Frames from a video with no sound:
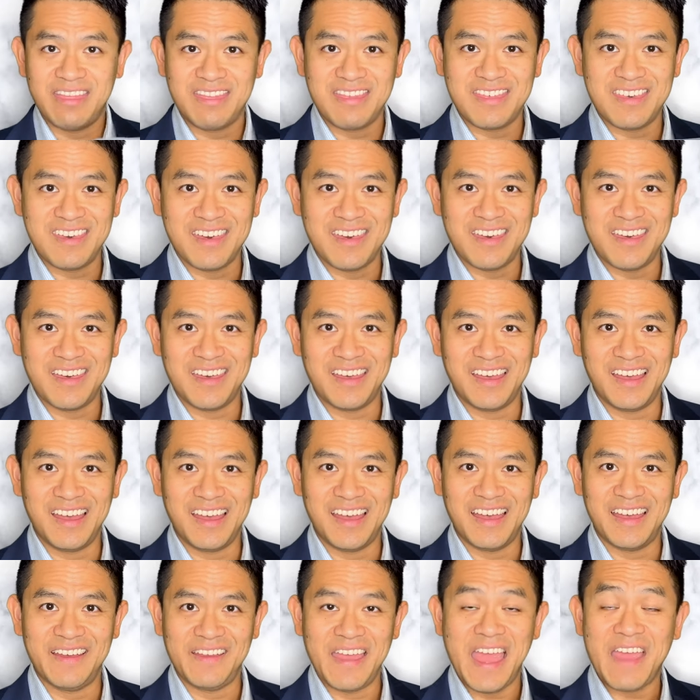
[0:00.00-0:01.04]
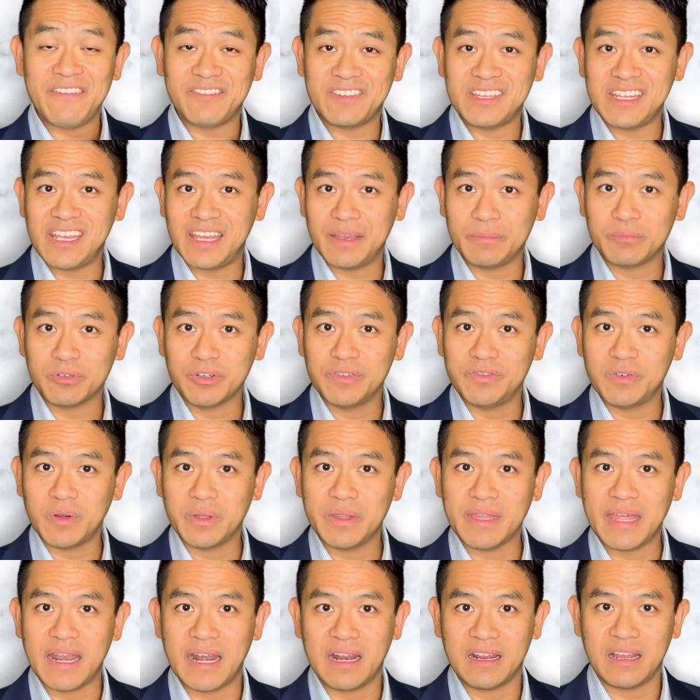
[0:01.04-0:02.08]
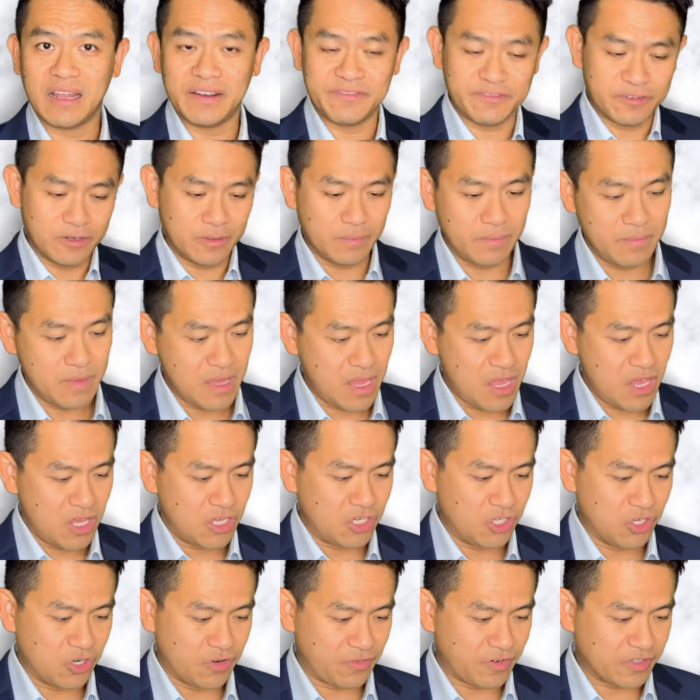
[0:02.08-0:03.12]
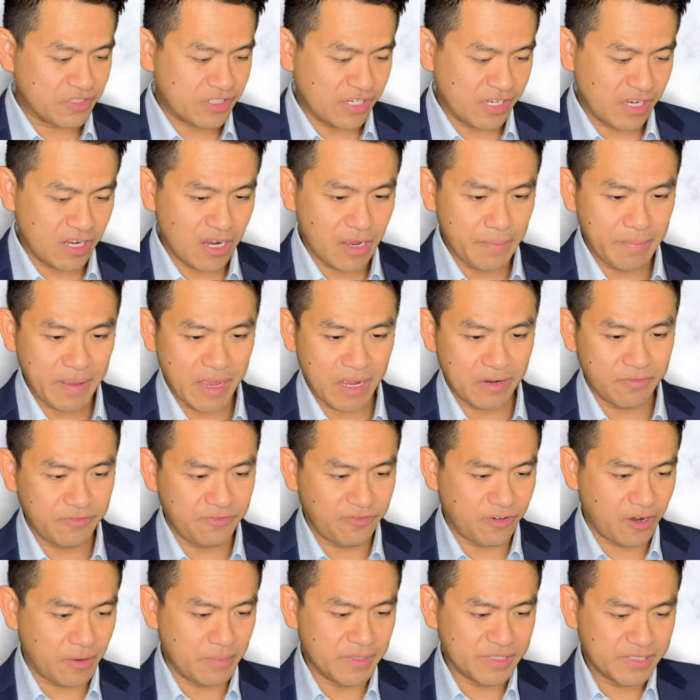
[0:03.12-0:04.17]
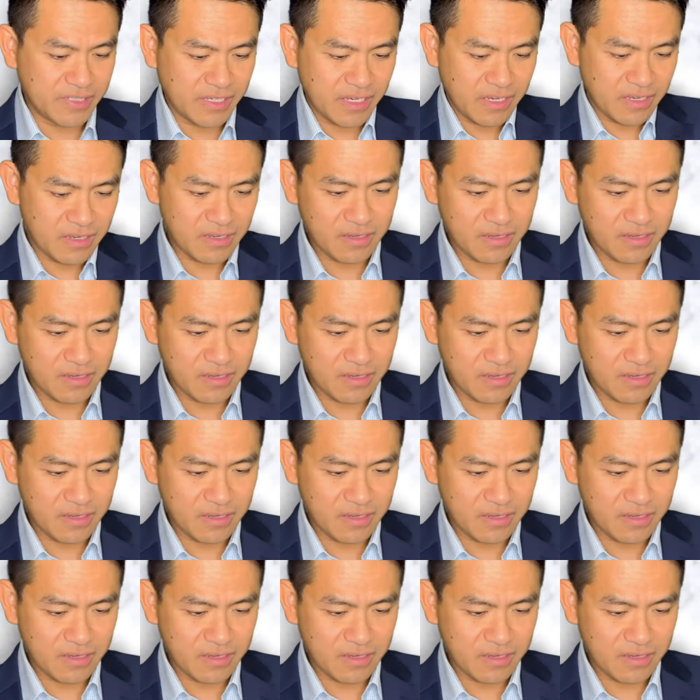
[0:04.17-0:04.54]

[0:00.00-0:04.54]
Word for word: the uh, FDA approved one that I got from University Compound Pharmacy.